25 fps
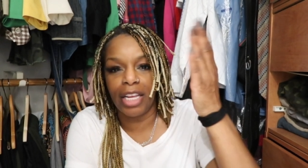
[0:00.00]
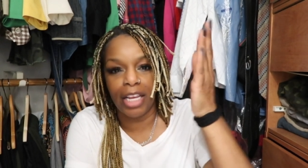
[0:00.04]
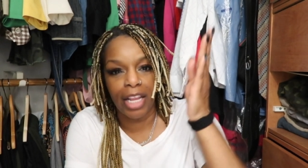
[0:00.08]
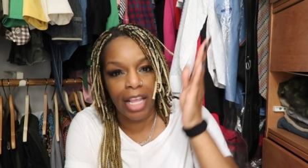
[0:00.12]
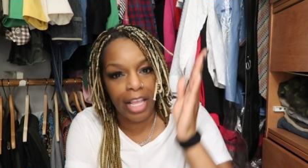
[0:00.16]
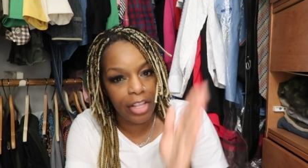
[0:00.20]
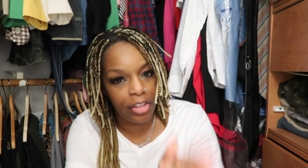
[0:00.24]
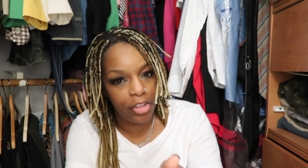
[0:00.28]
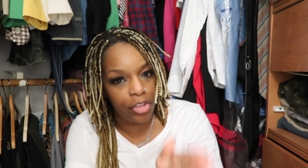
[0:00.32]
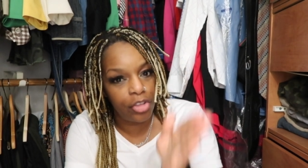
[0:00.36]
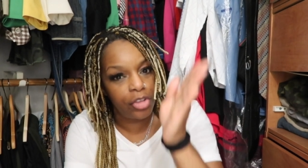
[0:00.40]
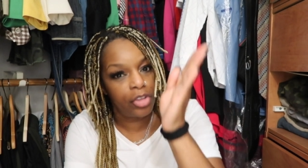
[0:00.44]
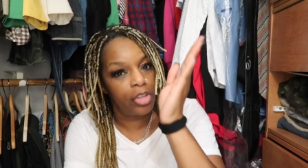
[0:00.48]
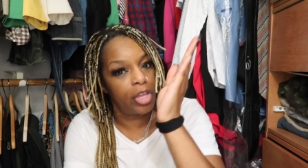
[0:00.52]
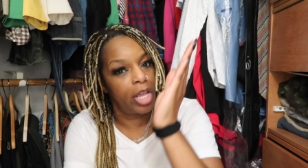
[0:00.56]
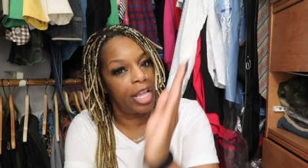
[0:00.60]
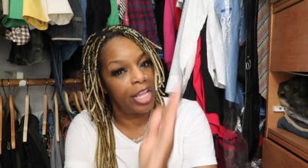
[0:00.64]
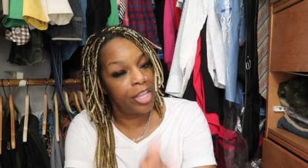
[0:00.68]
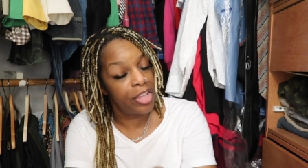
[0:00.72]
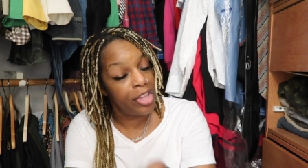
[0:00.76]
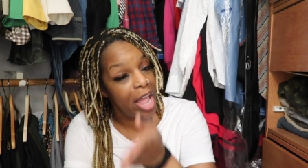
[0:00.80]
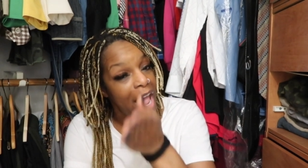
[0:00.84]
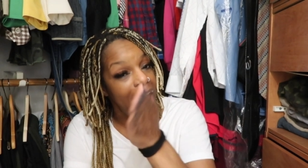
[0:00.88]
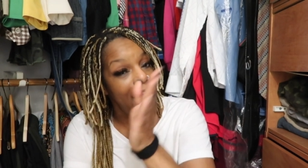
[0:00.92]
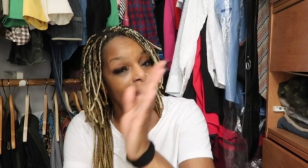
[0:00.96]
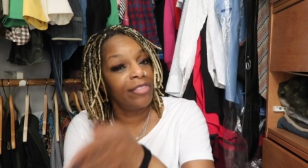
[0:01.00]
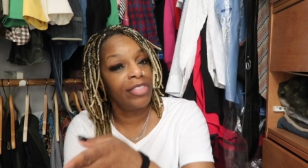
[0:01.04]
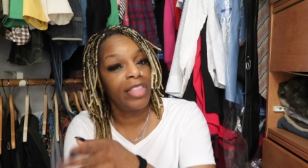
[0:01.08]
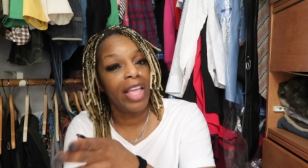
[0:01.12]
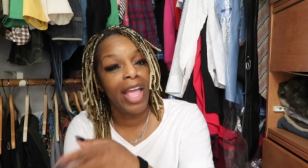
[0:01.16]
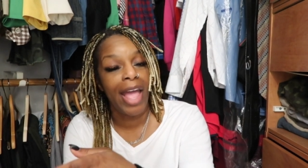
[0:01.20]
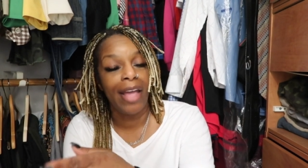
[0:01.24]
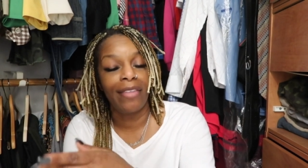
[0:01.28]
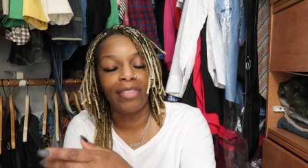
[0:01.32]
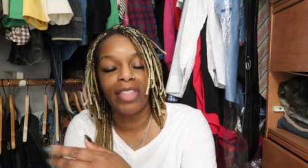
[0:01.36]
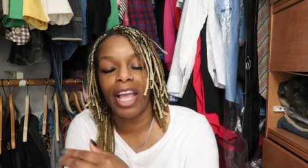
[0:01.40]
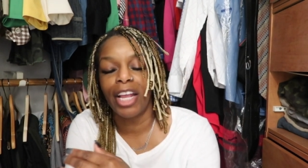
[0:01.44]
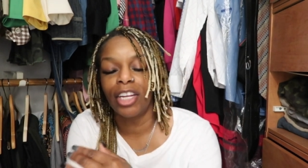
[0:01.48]
and, you, and you have to
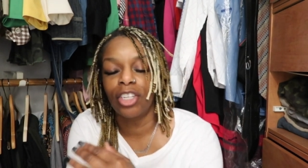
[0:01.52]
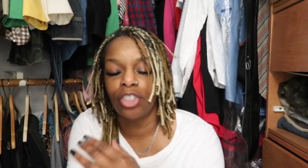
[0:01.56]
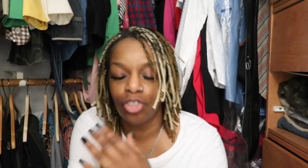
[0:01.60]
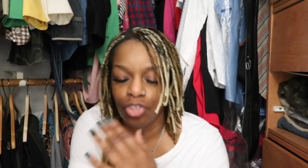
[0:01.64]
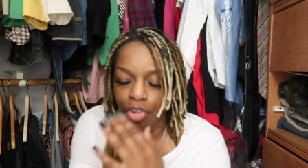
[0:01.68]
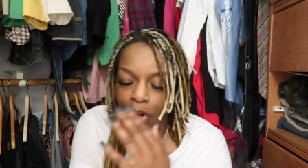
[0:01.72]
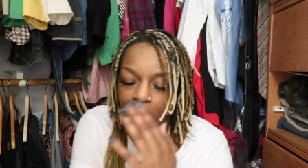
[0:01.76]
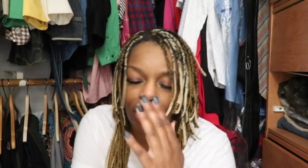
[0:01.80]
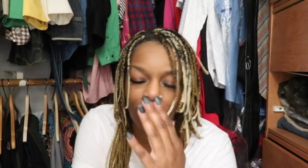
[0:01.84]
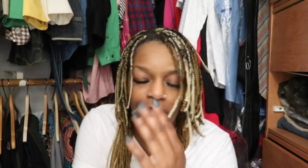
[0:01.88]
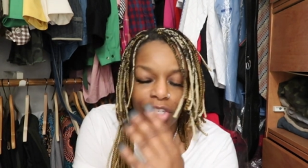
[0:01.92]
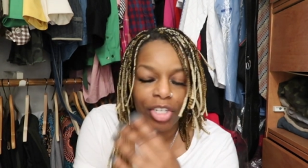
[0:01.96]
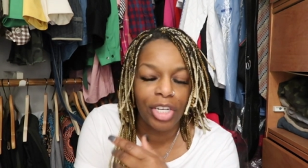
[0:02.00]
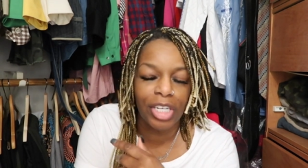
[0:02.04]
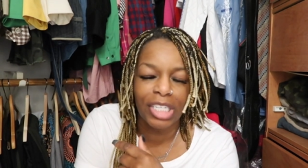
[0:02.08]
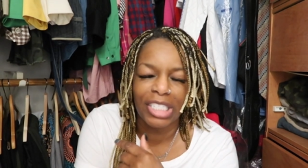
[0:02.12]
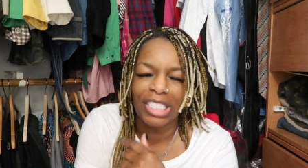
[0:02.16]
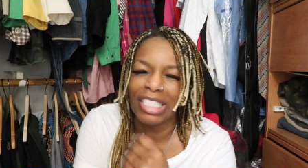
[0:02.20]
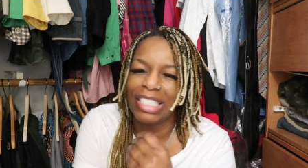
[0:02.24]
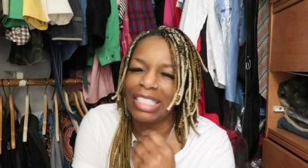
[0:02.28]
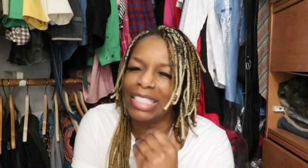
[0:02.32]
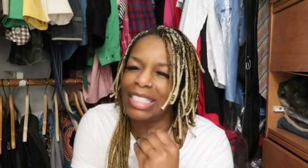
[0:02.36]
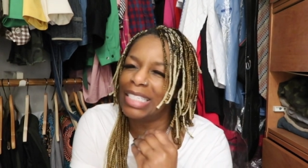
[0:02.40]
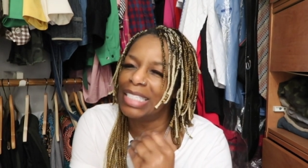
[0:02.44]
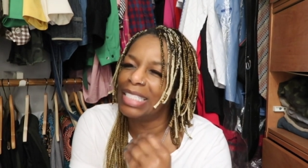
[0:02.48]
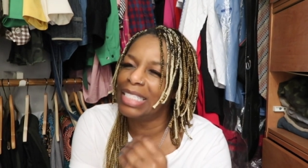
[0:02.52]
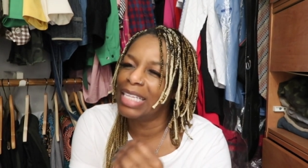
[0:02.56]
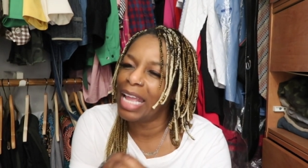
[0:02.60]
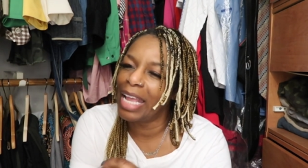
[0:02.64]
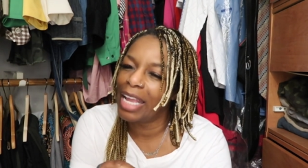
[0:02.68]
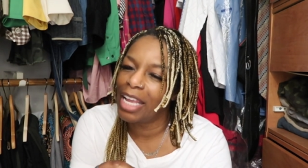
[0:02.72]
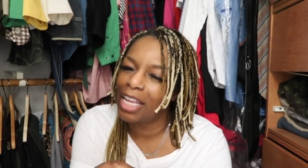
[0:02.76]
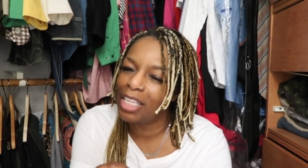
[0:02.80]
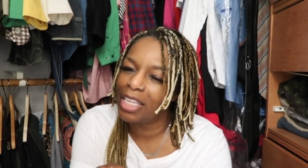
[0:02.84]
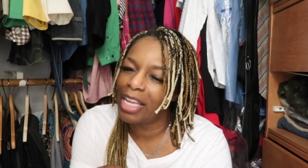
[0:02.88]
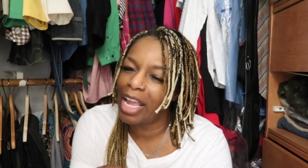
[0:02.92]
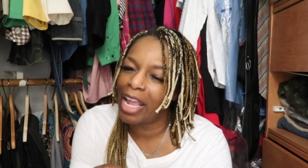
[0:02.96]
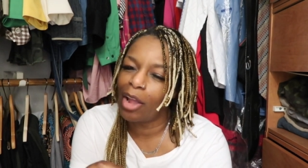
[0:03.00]
have that structure and just to
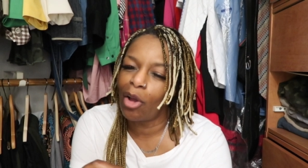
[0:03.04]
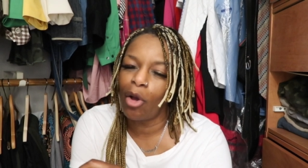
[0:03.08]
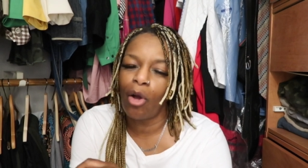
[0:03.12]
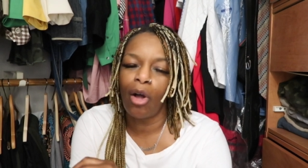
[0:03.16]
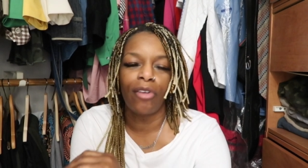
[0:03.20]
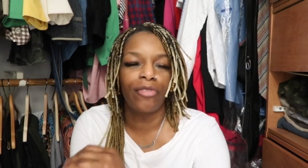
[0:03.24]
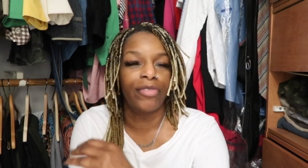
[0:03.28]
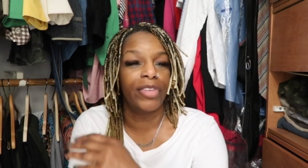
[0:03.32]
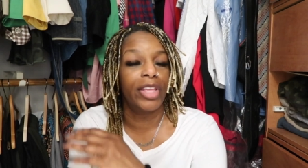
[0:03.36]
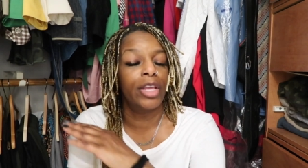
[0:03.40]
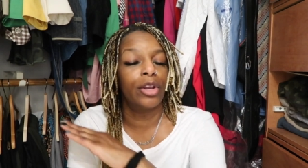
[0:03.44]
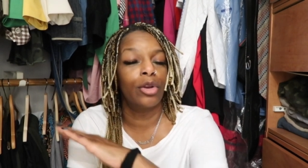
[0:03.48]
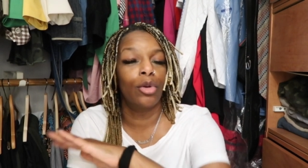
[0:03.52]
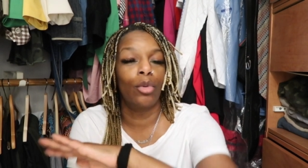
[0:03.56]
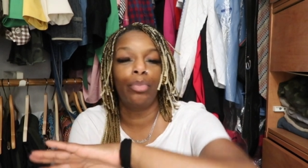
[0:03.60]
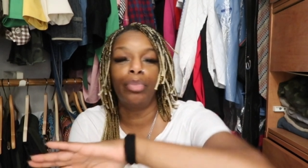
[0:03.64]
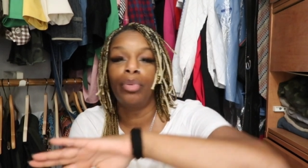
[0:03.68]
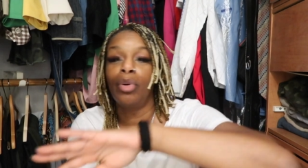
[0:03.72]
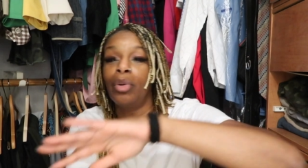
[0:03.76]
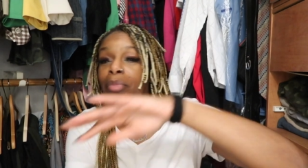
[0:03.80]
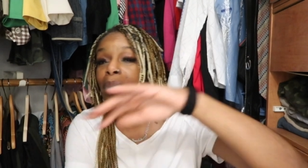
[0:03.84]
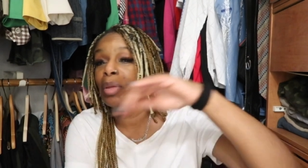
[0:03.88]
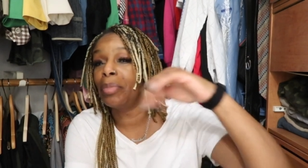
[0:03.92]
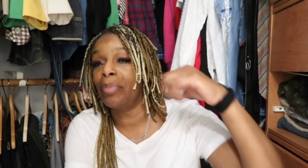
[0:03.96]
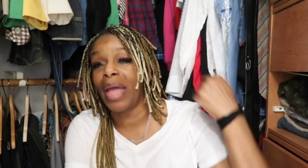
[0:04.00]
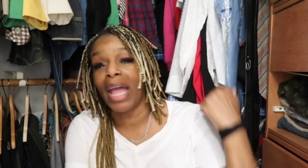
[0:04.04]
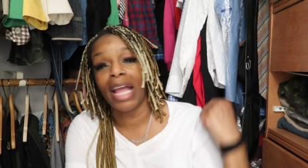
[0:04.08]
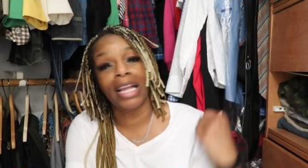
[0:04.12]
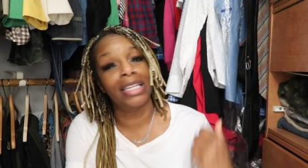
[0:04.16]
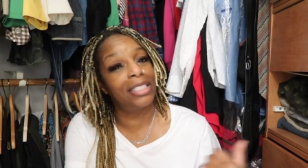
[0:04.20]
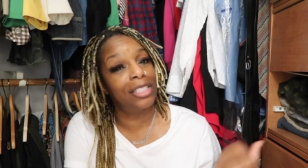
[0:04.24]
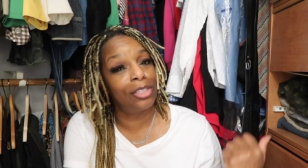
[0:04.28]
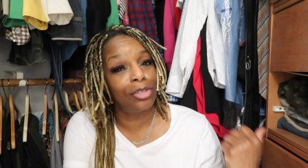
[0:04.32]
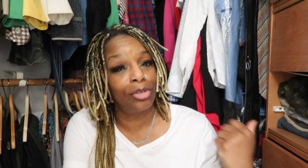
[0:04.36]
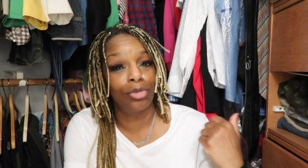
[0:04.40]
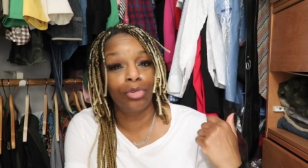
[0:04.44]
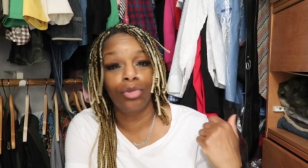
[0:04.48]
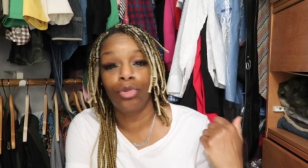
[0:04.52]
take a day off it'll put me back
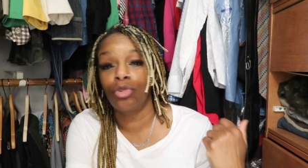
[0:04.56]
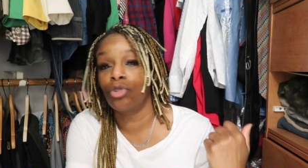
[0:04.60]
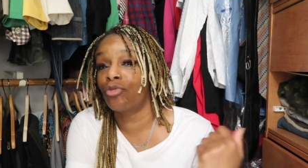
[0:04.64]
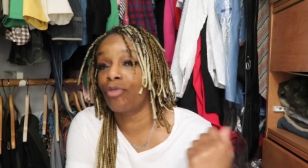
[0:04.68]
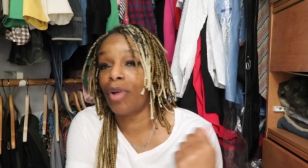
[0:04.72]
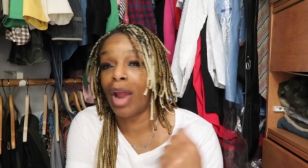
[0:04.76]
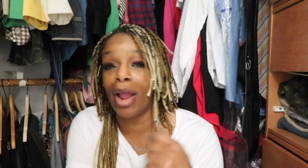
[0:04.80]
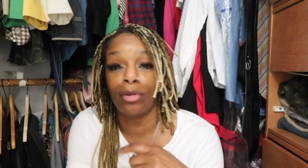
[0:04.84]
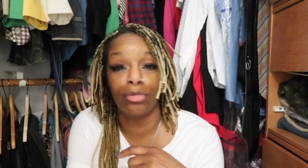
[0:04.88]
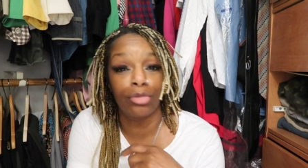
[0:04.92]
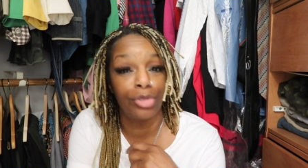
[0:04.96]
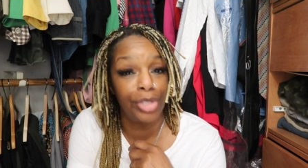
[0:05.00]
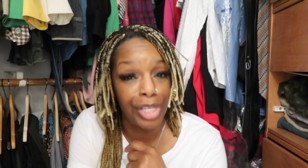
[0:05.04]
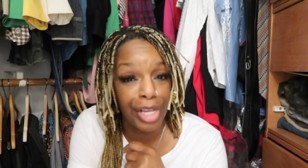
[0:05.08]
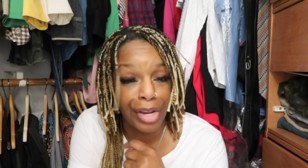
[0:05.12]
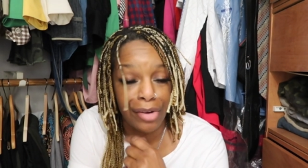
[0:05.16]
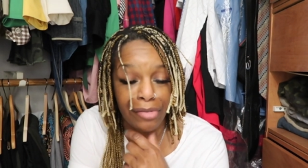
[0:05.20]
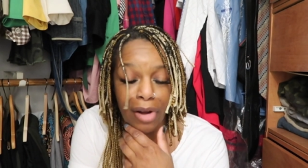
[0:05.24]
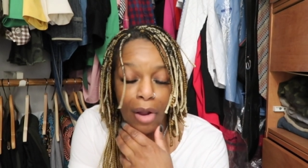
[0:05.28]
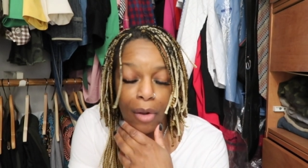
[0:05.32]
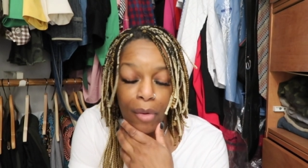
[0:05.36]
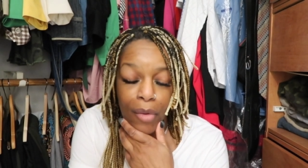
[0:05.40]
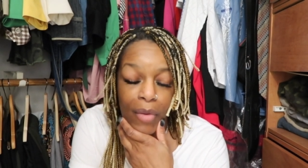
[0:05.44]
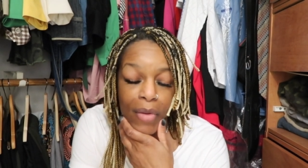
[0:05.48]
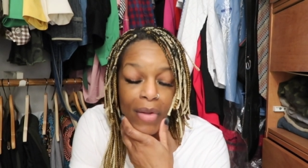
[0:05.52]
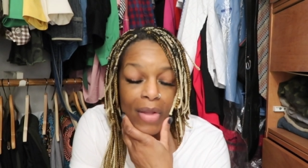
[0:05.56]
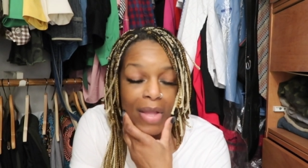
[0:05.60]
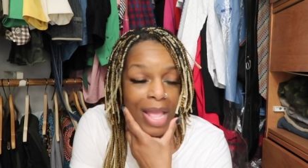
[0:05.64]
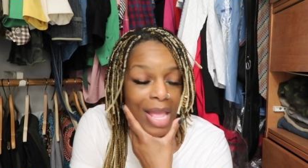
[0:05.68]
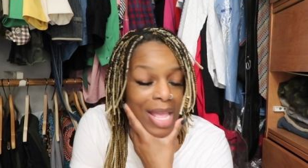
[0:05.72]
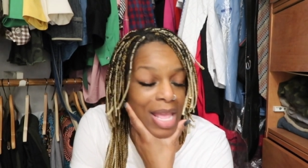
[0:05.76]
to ground zero